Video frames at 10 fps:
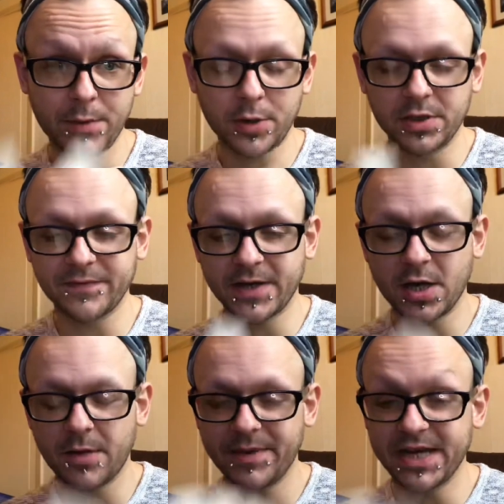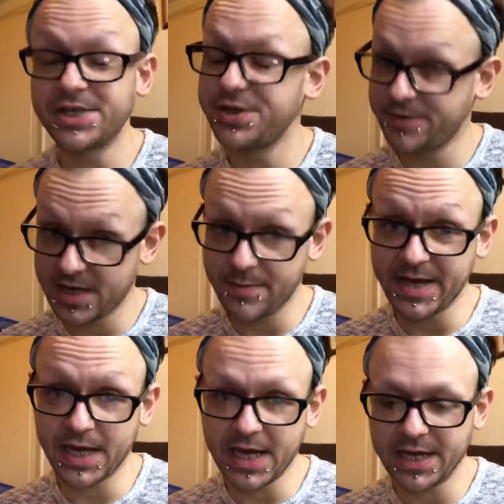hold of a copy, I do
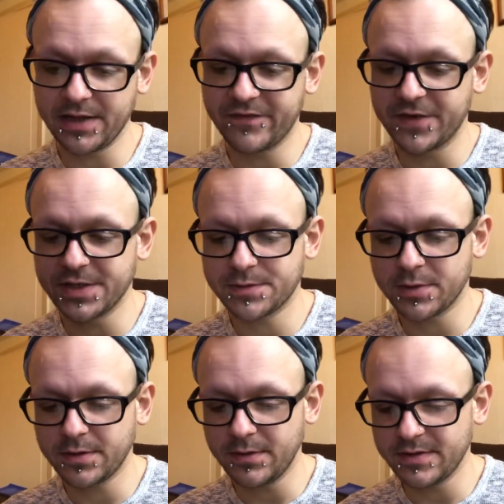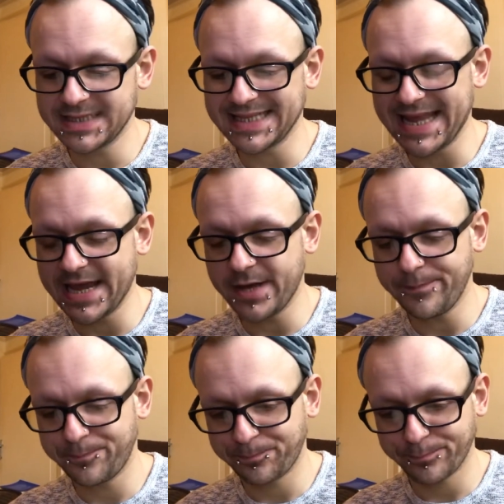recommend getting the first one, Slayer,
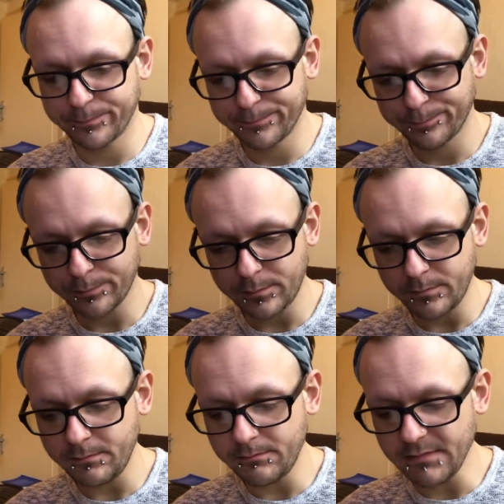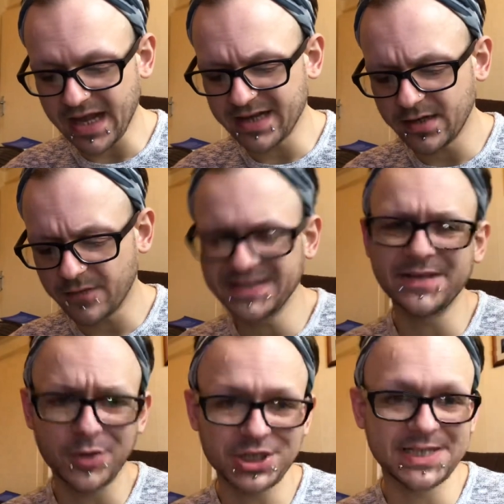and obviously
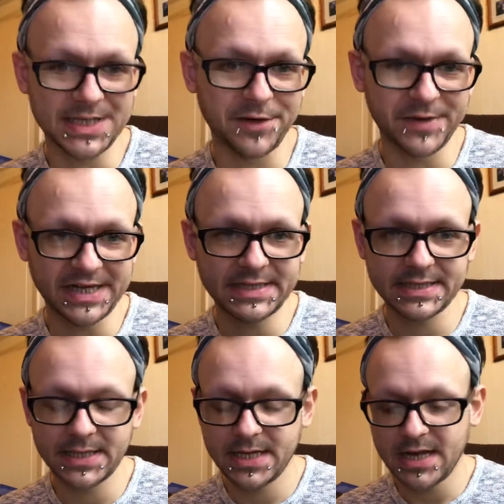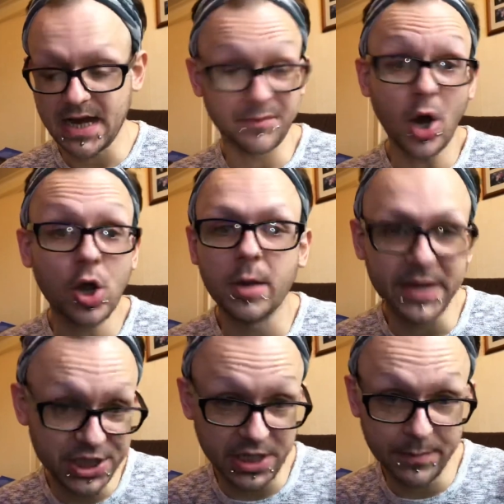watch the series. I'm not on
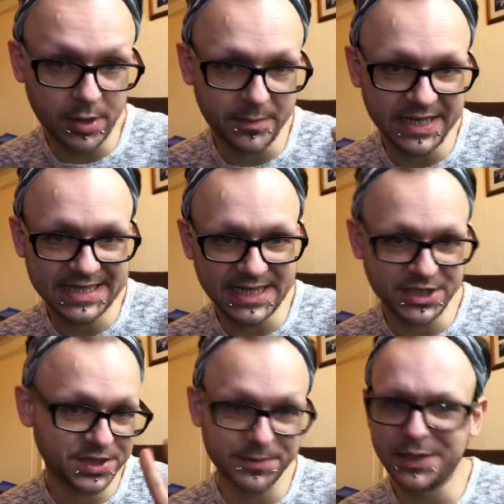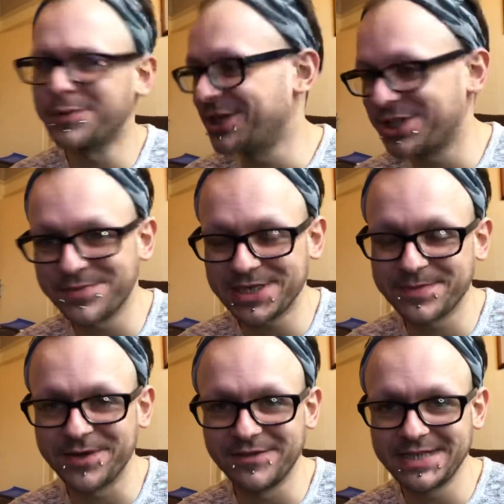commission, I promise. I just really want you to
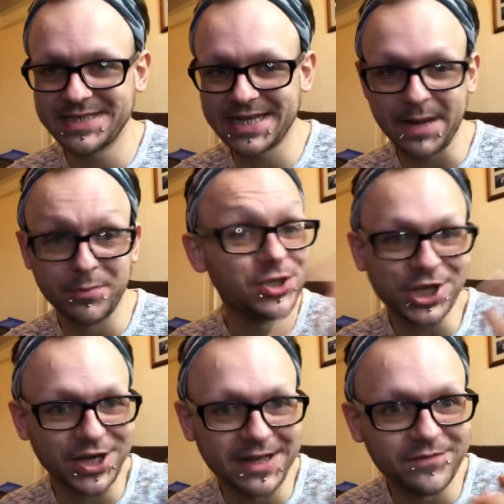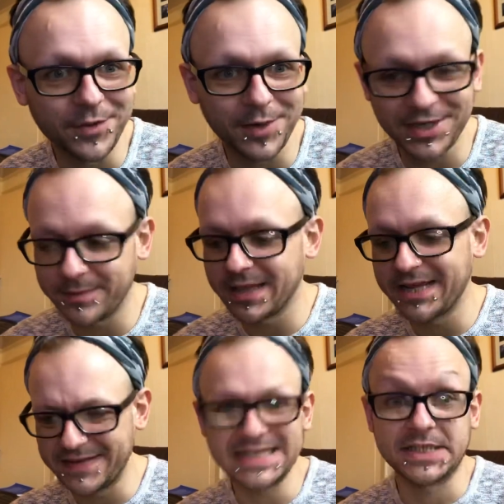experience it. I push it on everyone. I'm like,
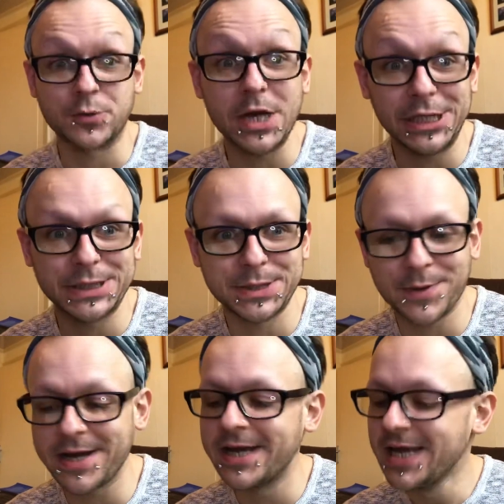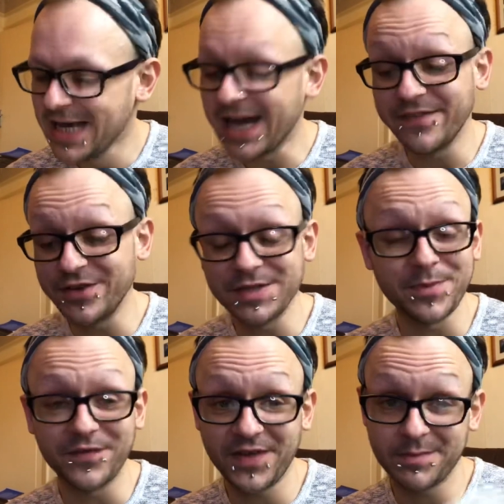this is great, this is great. I even use
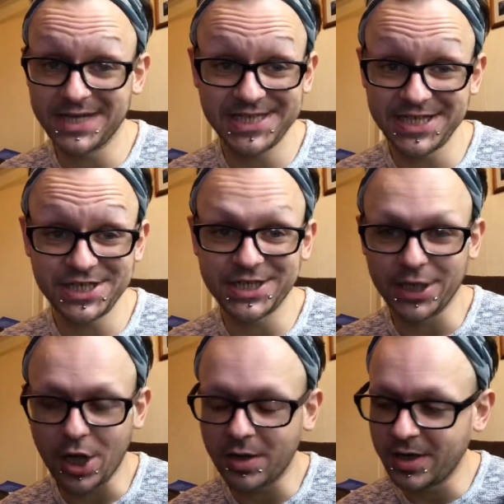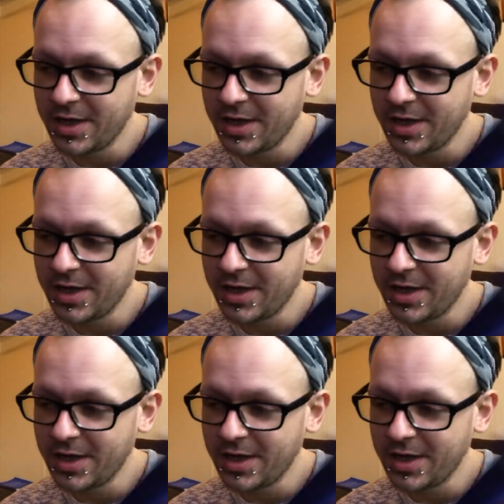Buffy in my teaching a lot